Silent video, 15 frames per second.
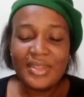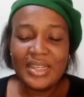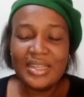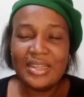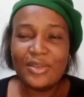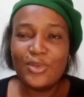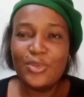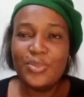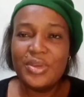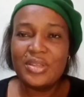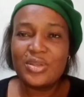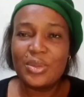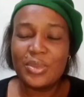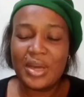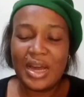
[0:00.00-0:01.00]
It could be
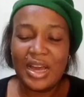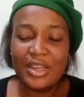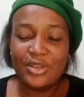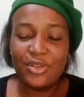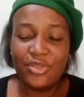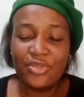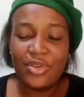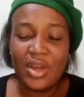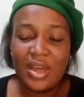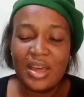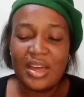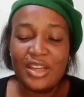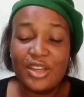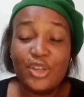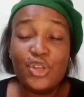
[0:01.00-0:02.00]
some kind of
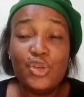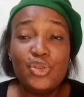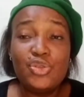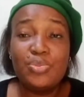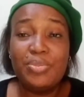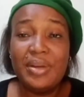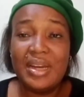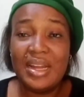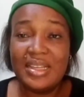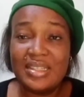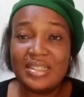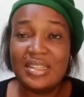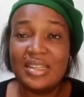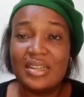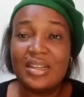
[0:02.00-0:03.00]
a huge
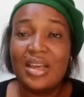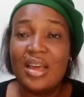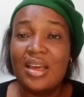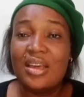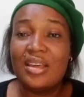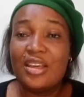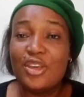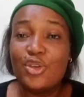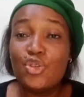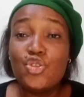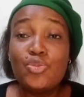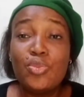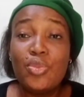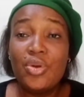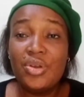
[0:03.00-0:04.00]
blessing, a
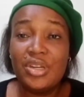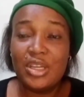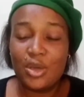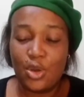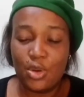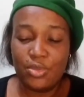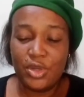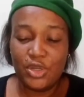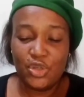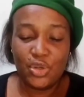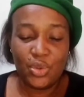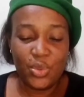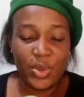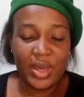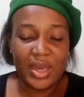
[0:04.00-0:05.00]
huge money coming
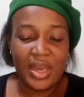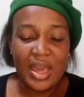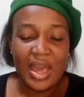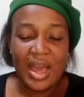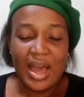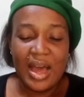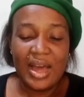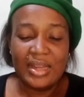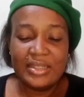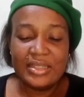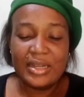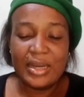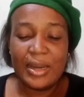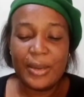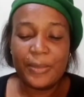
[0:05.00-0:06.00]
your way. And